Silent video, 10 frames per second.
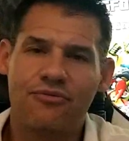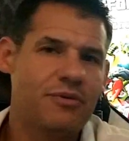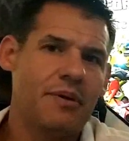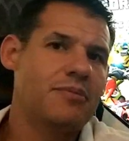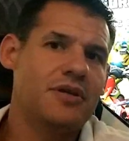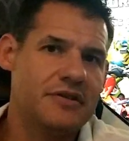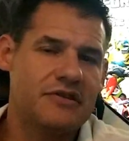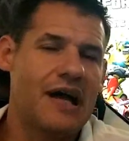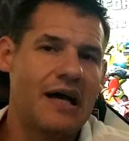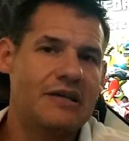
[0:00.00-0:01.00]
remember his
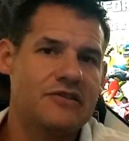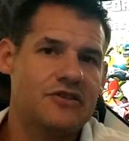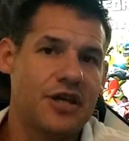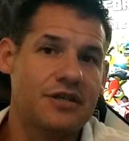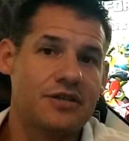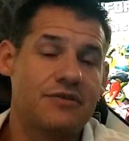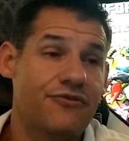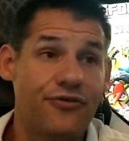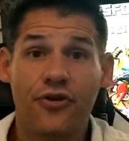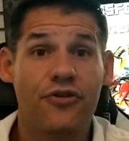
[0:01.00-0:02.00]
eyes changing.
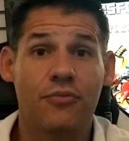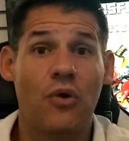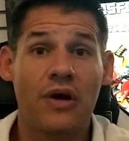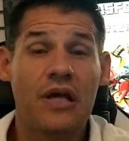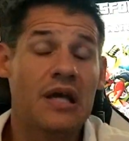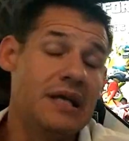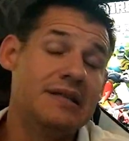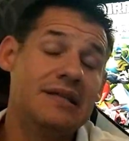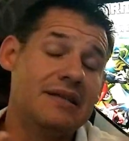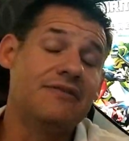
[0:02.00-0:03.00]
Furthermore, he
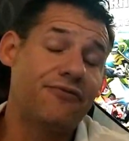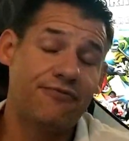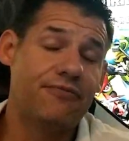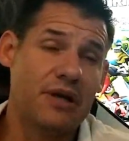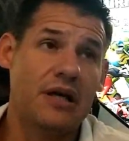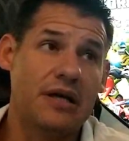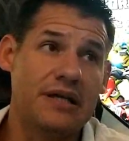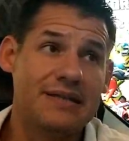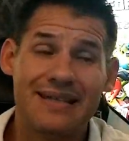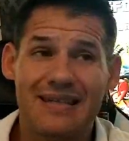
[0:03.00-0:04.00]

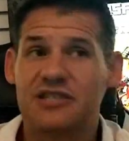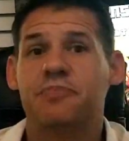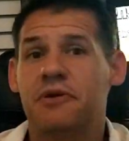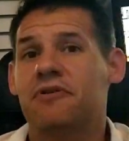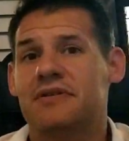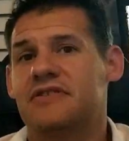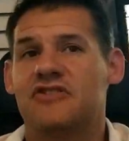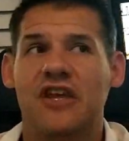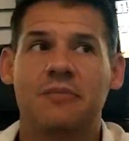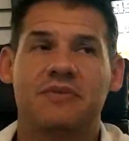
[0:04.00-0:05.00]
didn't experience the
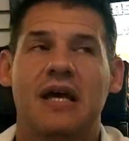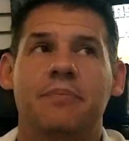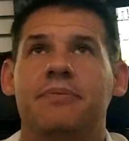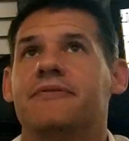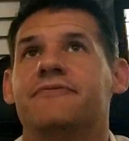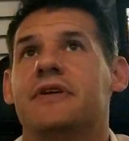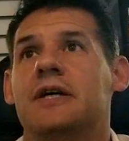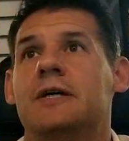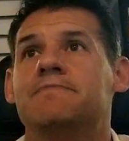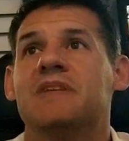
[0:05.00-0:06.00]
same type
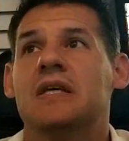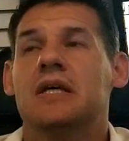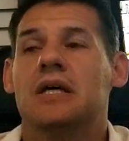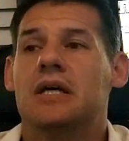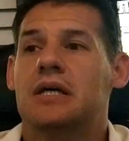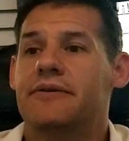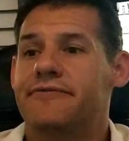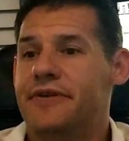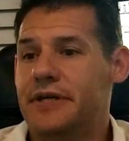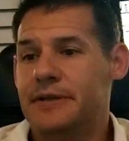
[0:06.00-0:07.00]
of
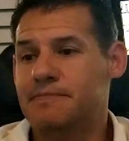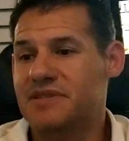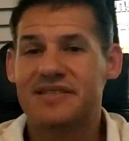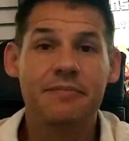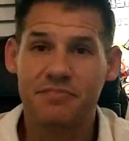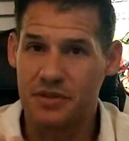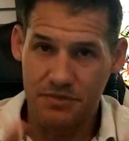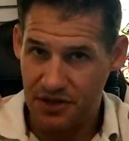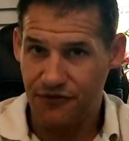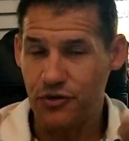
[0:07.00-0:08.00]
symptoms,
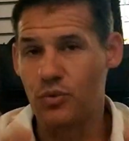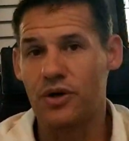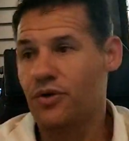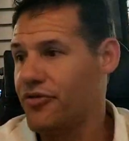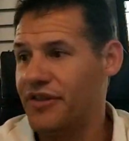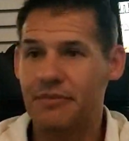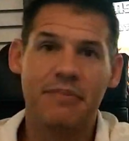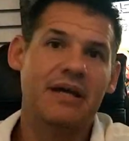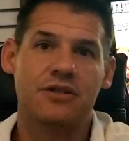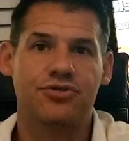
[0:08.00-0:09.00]
if you will, that
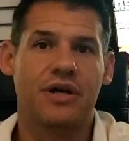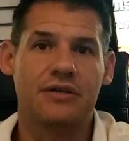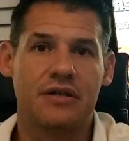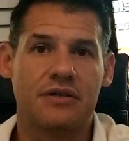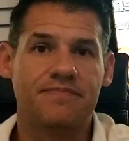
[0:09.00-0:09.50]
Megatron did.